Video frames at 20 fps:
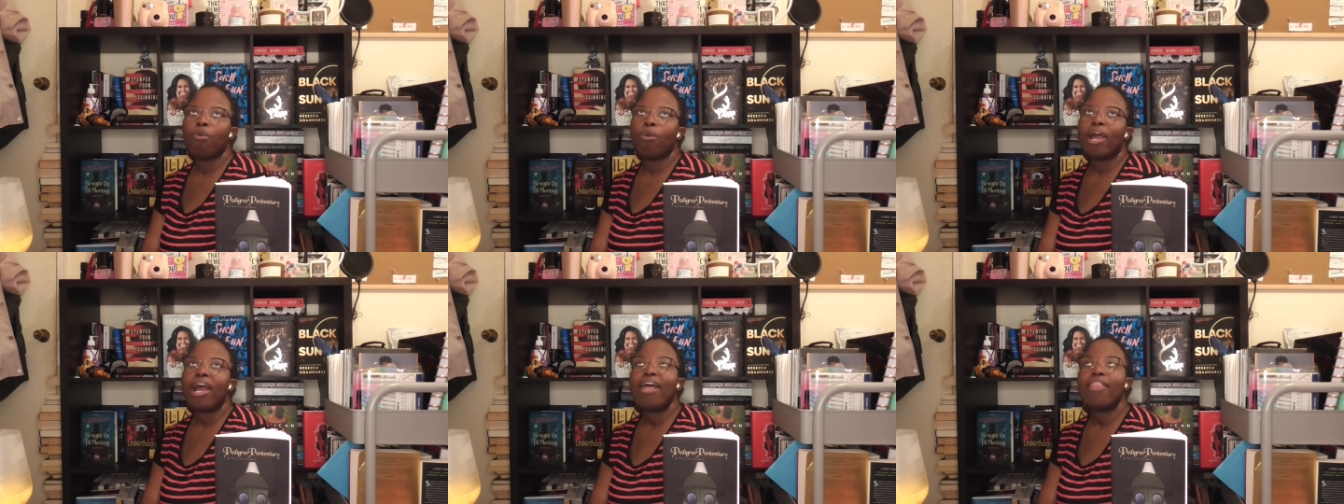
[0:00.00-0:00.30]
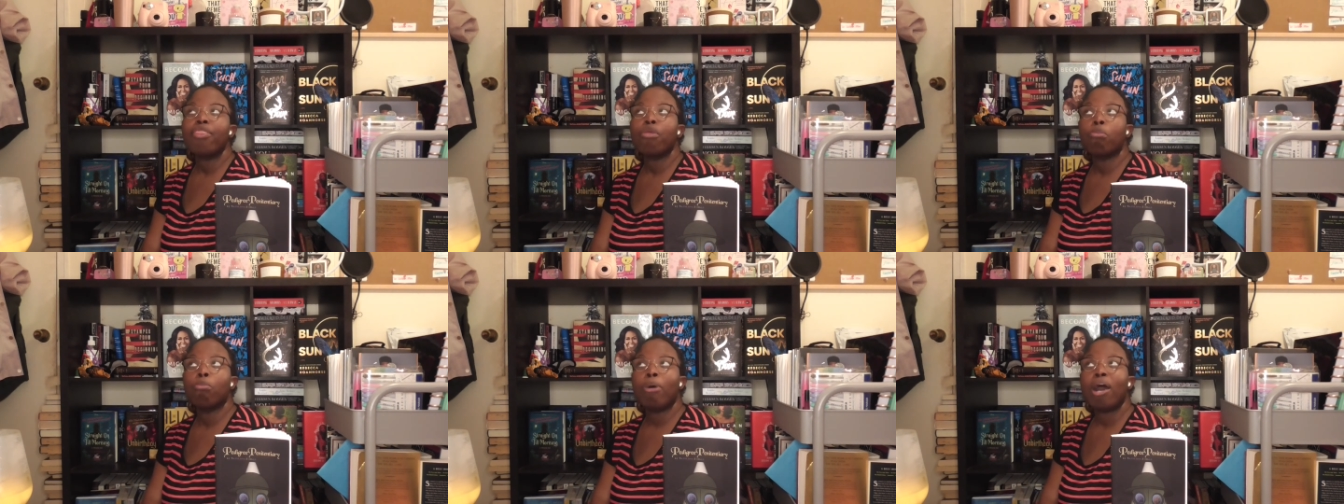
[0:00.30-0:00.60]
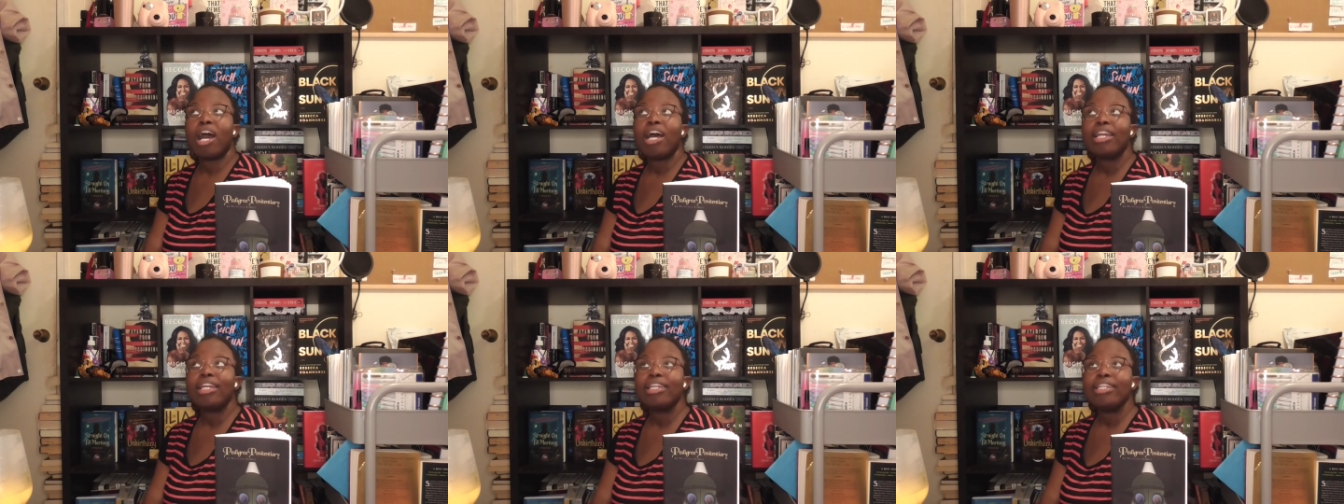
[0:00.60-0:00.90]
had the
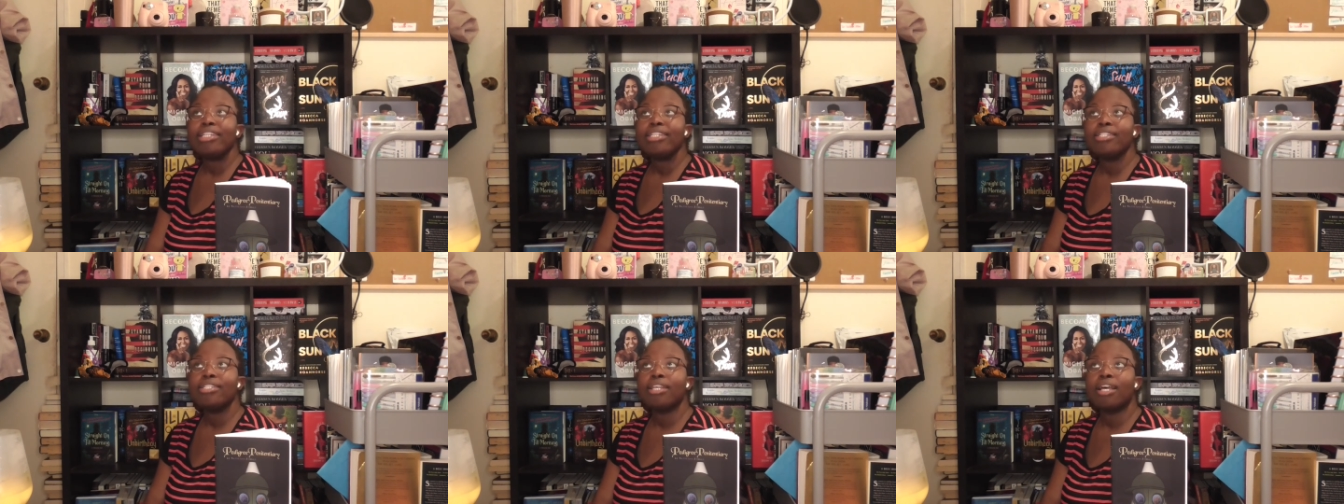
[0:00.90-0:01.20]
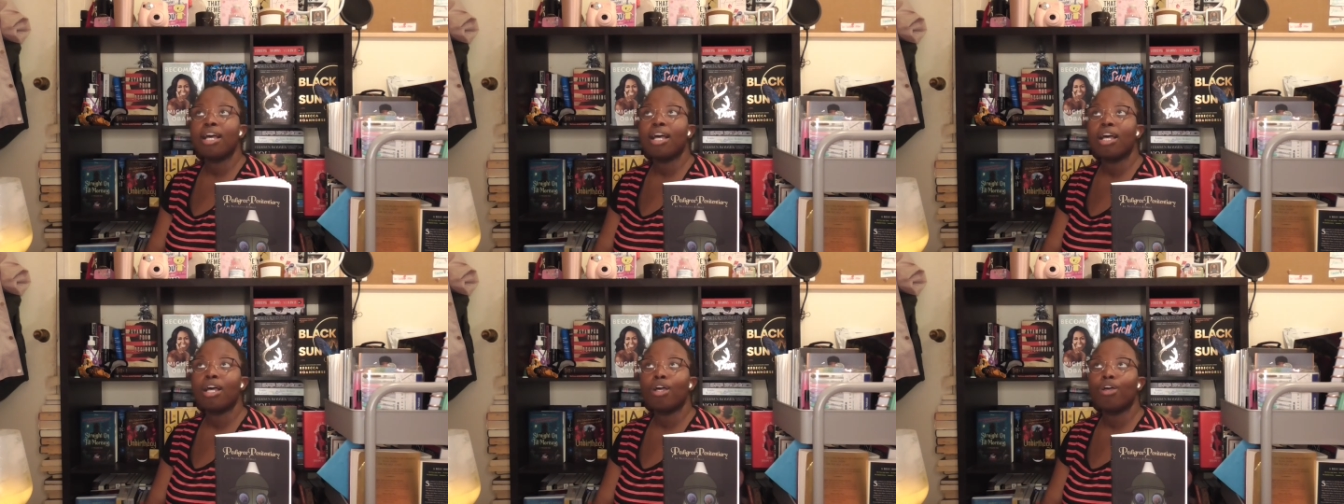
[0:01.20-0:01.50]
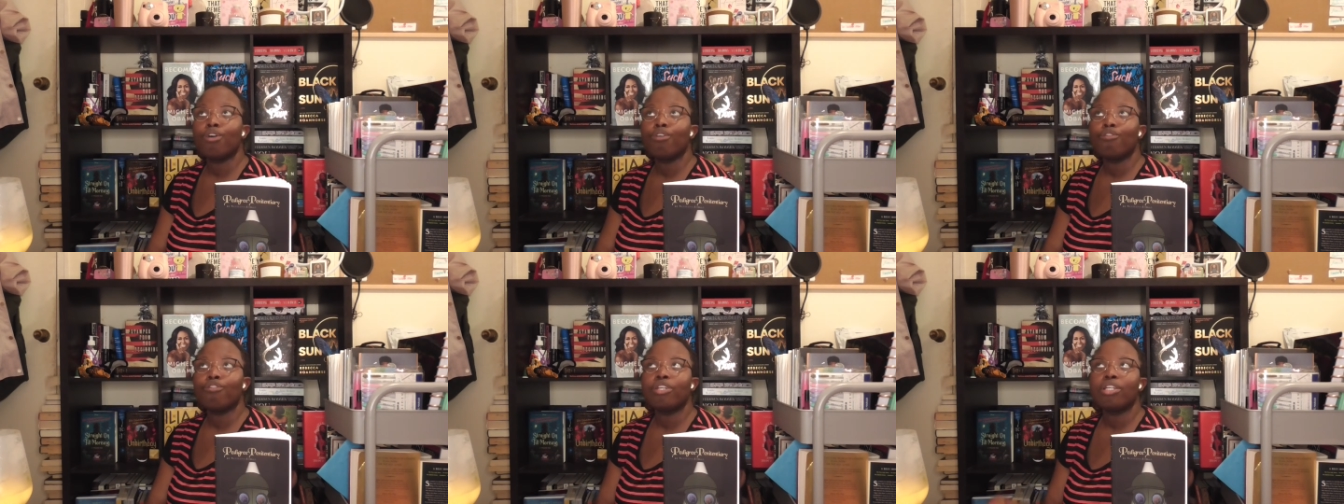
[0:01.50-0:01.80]
bodies
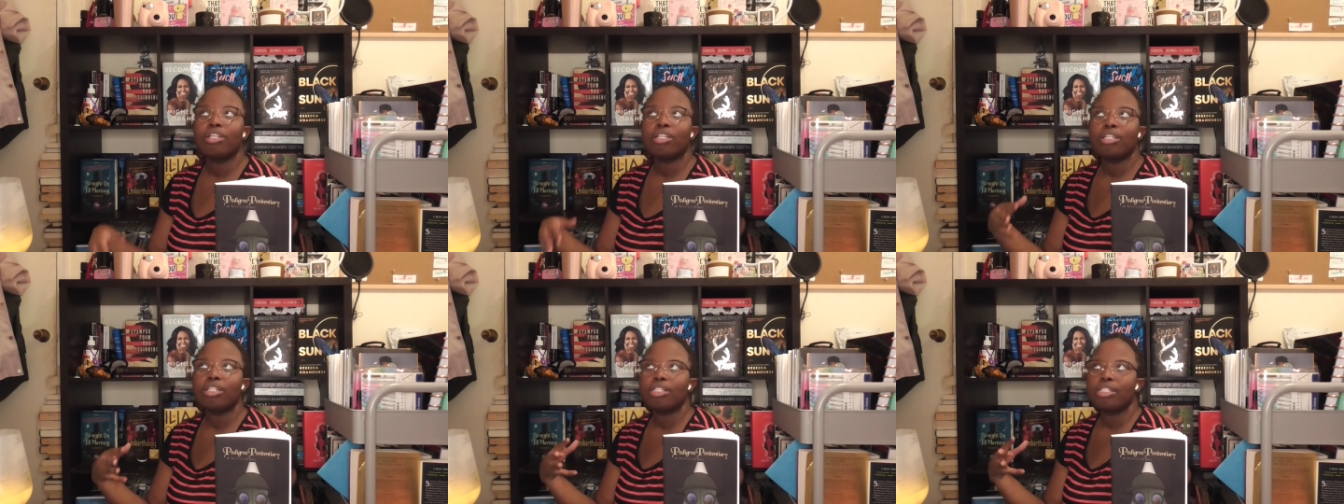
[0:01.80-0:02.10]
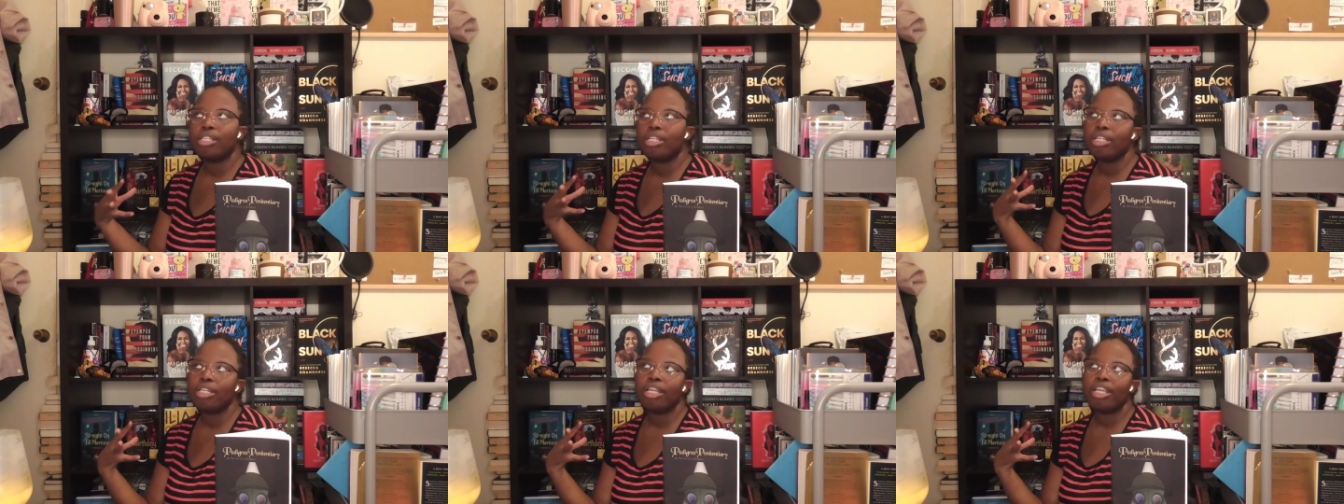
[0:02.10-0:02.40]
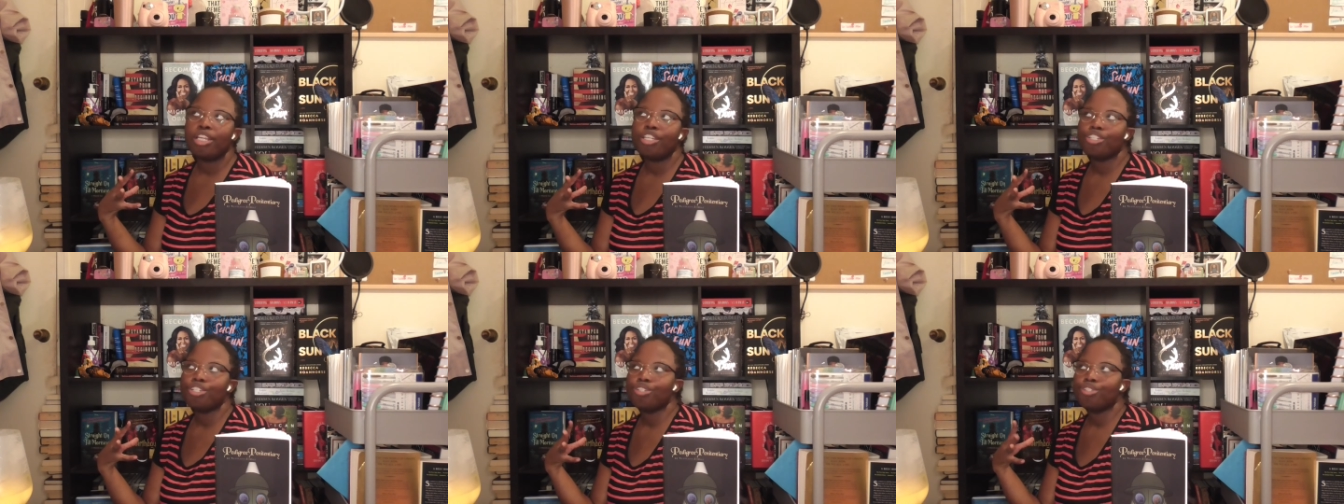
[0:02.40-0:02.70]
of
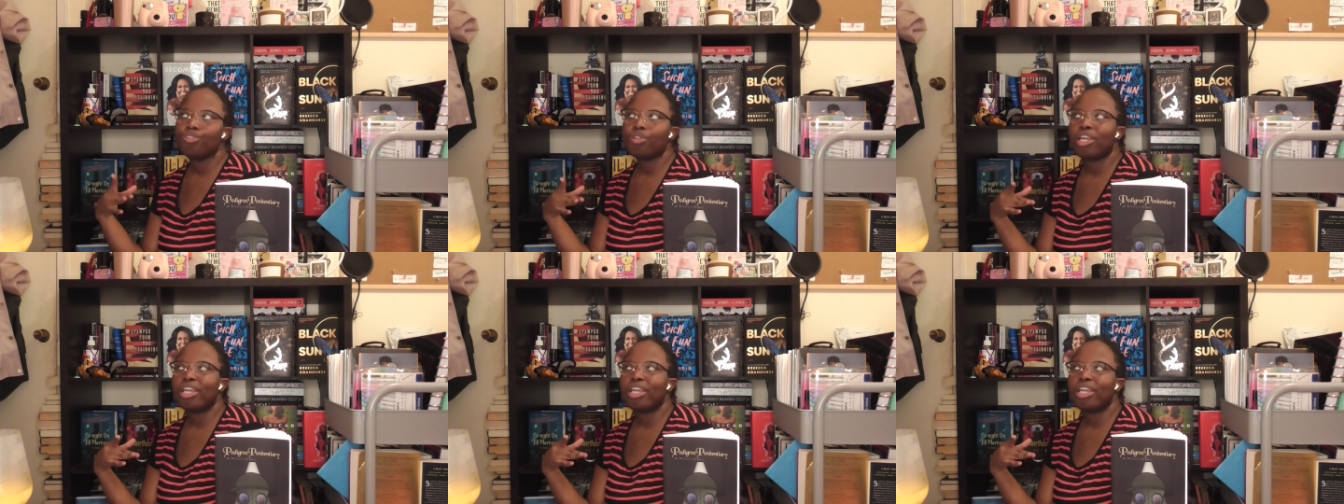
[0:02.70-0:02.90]
teenagers,